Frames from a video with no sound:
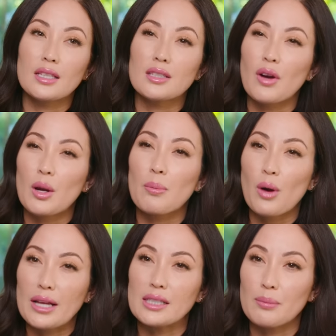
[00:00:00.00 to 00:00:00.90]
it's a very
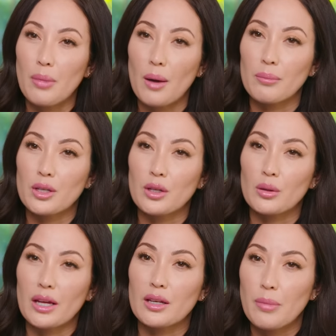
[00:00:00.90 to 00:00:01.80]
pricey pump, you
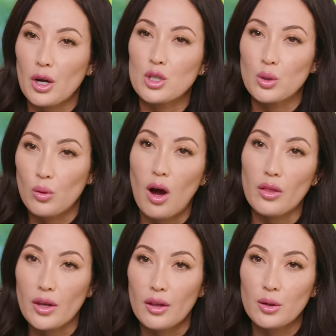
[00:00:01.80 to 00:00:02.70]
know, like compared to
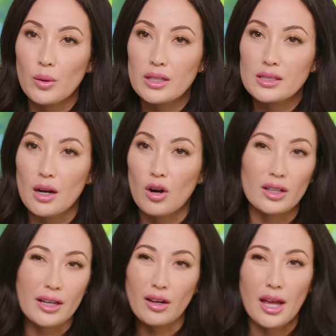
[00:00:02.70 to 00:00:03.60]
all the other ones that
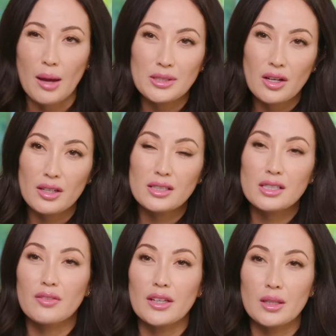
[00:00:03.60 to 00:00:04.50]
are like on Amazon and
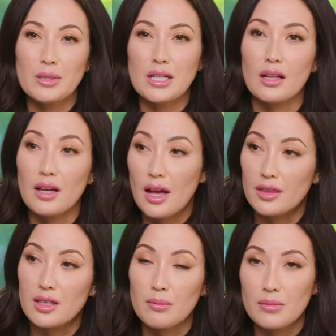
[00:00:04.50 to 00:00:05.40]
stuff, like the Medela
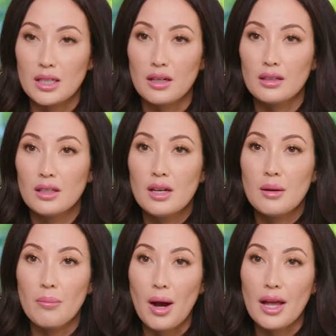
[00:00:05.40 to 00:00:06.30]
and the Ameda
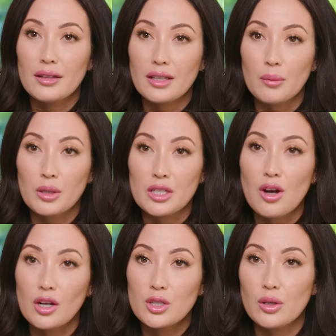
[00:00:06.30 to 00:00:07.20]
Mya that I'm gonna
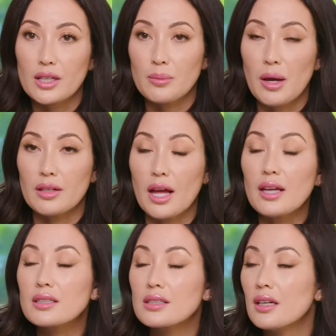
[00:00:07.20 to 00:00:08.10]
talk to you guys about
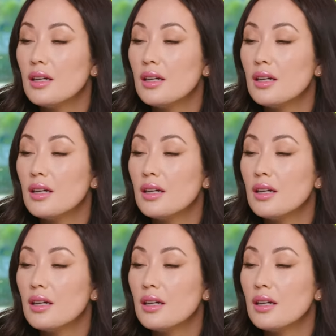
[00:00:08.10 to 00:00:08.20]
next.